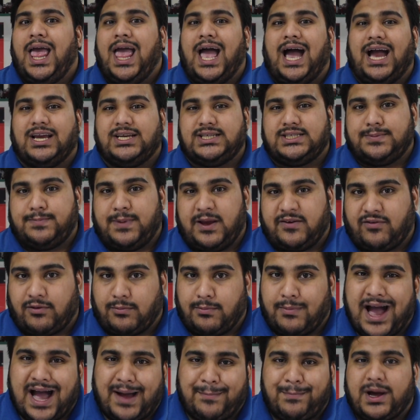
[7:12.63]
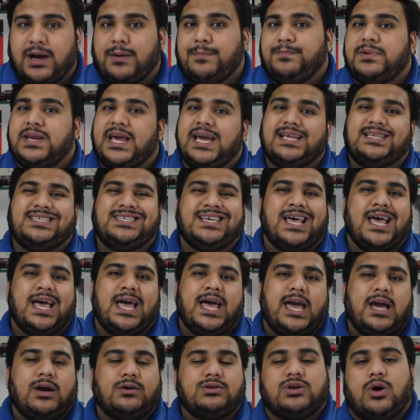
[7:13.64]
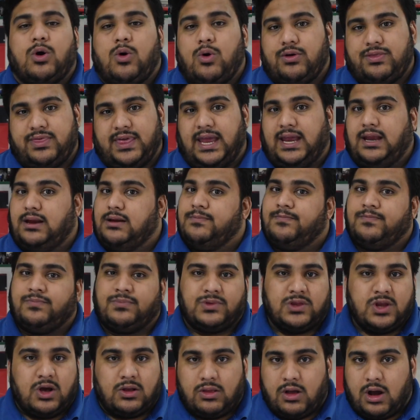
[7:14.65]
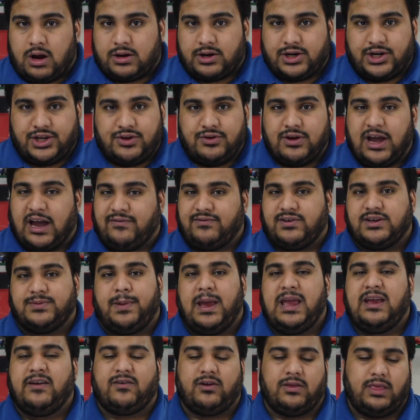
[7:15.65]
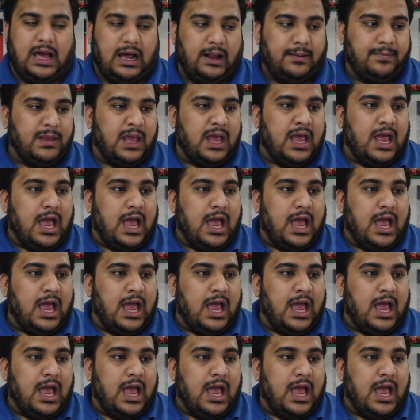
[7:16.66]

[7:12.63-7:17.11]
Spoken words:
I used to pay for map updates. It was a whole thing. No longer do you have to pay for that.